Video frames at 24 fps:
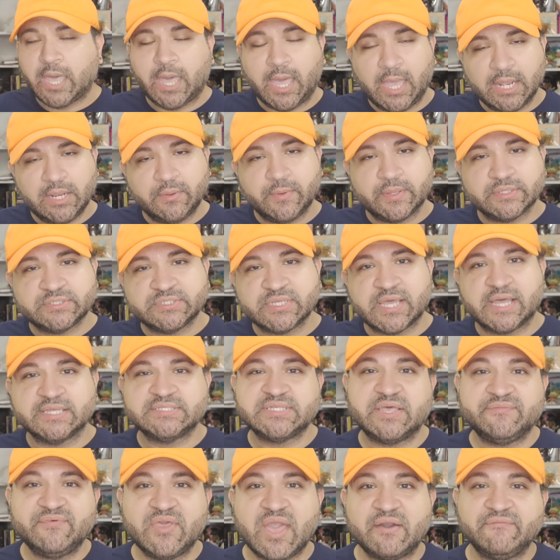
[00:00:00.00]
Anyways, you
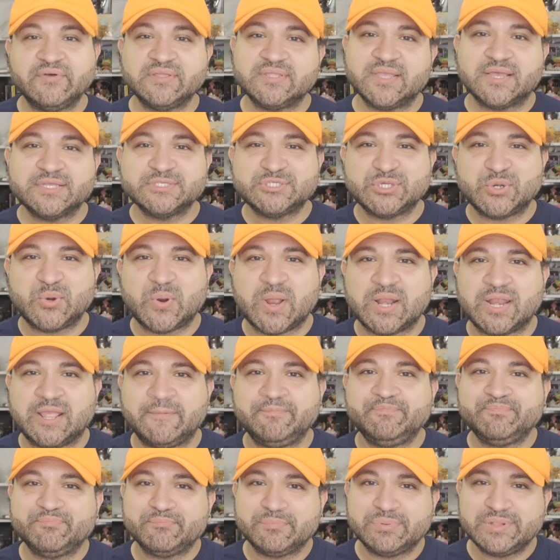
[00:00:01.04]
guys, if you haven't done so
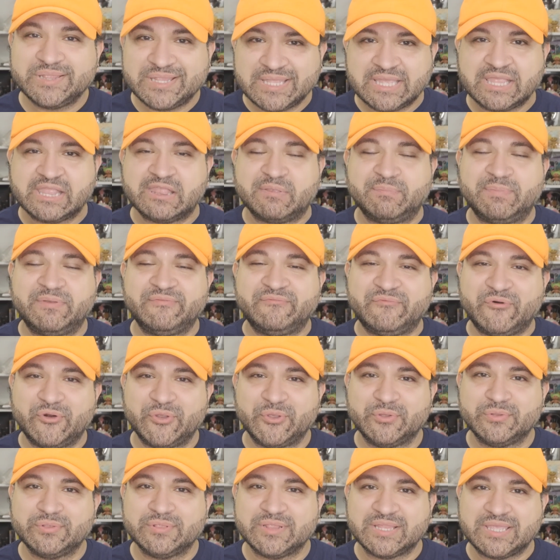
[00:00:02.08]
already, please, before
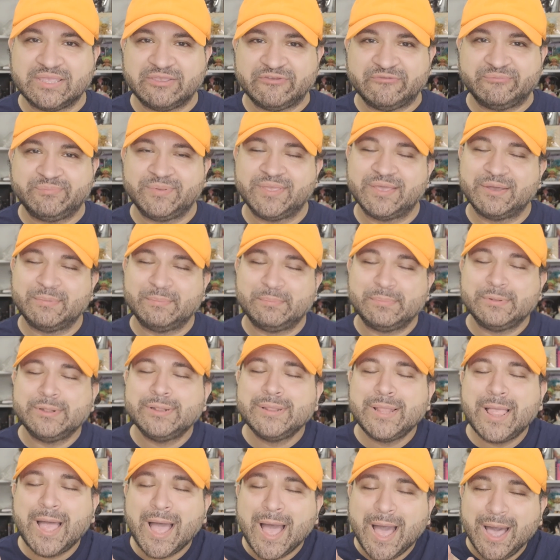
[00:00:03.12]
you leave, be
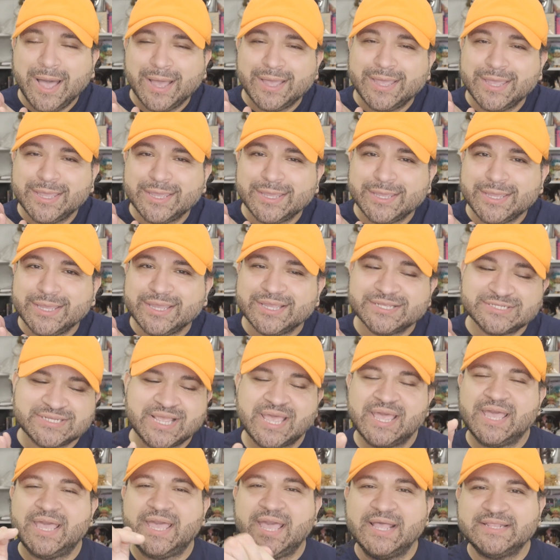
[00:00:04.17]
obliged,
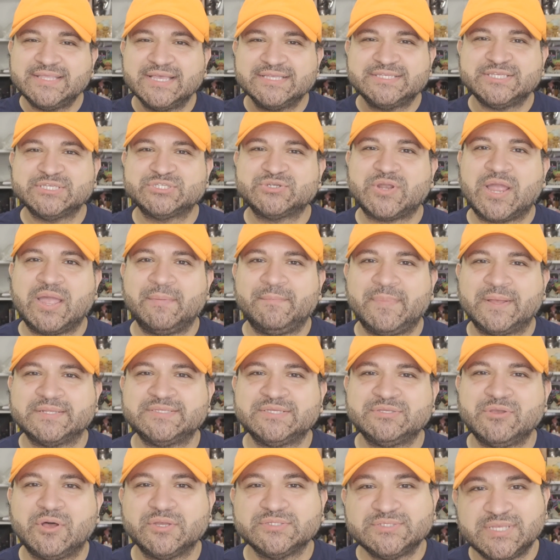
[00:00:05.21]
hit that subscribe
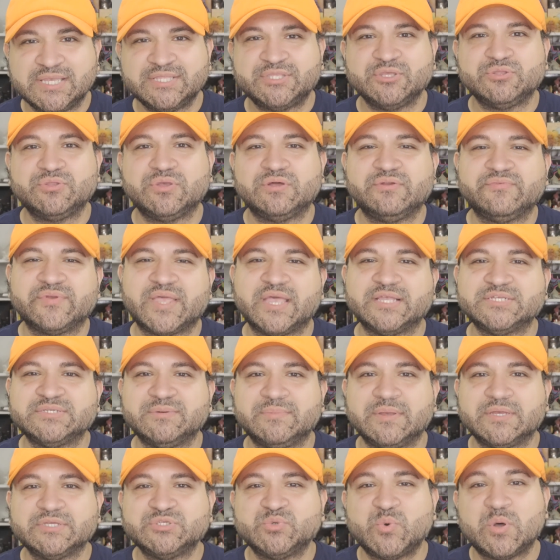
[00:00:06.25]
button. Also hit the
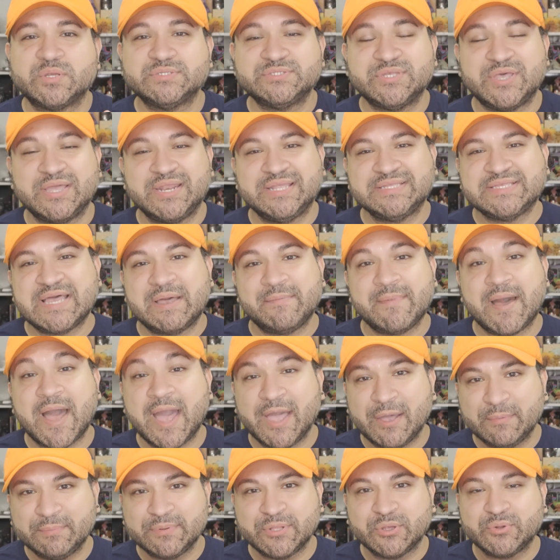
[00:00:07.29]
notification bell as well, so anytime
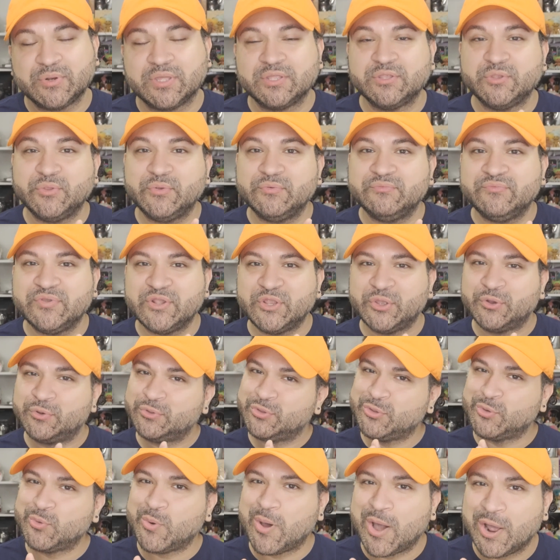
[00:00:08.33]
I upload a new video,
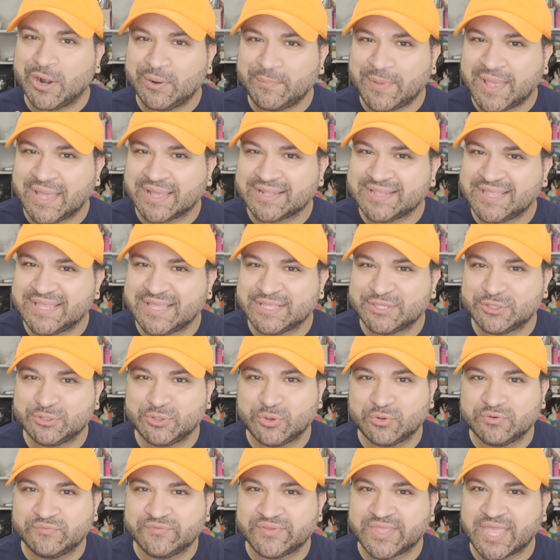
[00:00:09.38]
you automatically get the
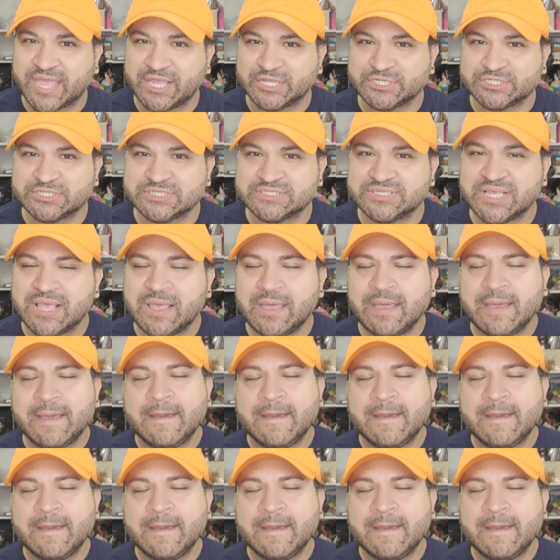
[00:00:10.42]
notifications.